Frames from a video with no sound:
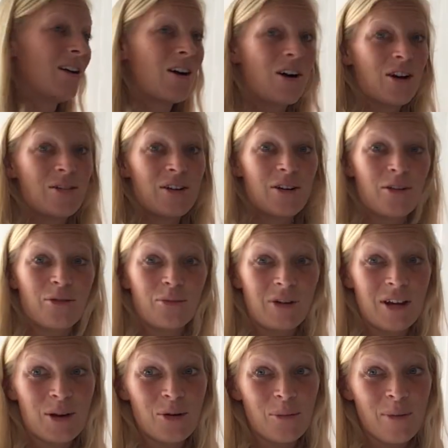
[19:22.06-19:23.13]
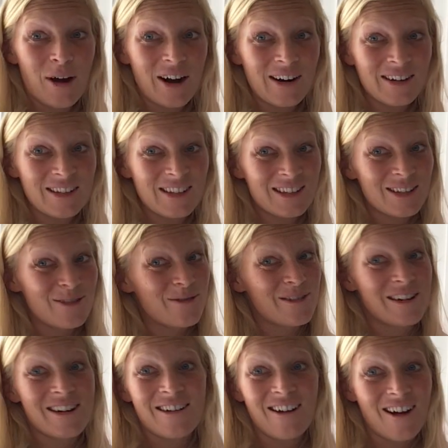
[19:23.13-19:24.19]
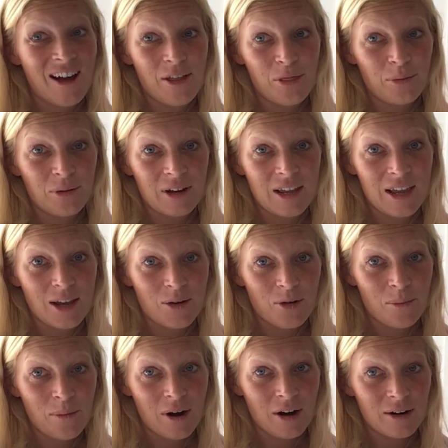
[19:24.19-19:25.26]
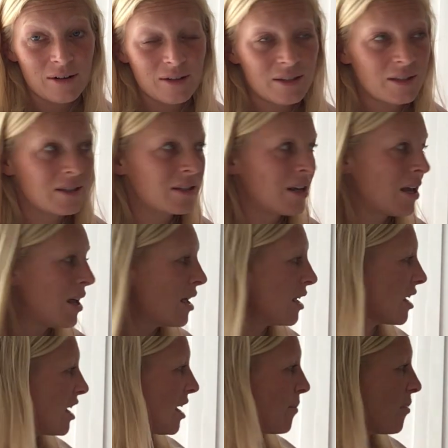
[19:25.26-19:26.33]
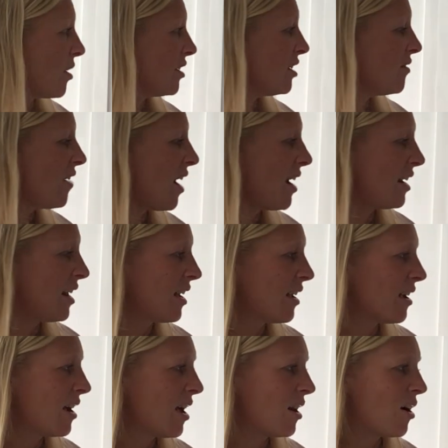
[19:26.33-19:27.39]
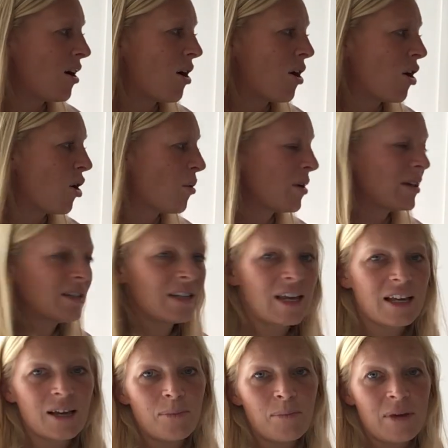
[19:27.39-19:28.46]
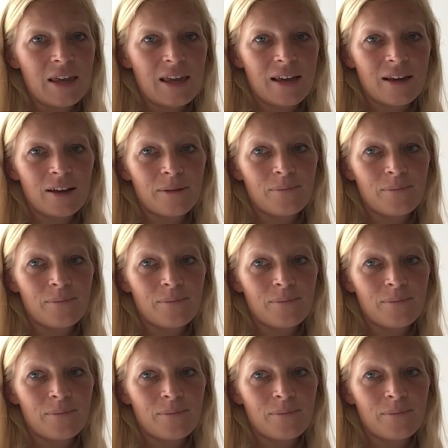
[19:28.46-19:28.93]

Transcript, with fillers: are there three equal parts or not three equal parts? Keep on dividing and always take a peek.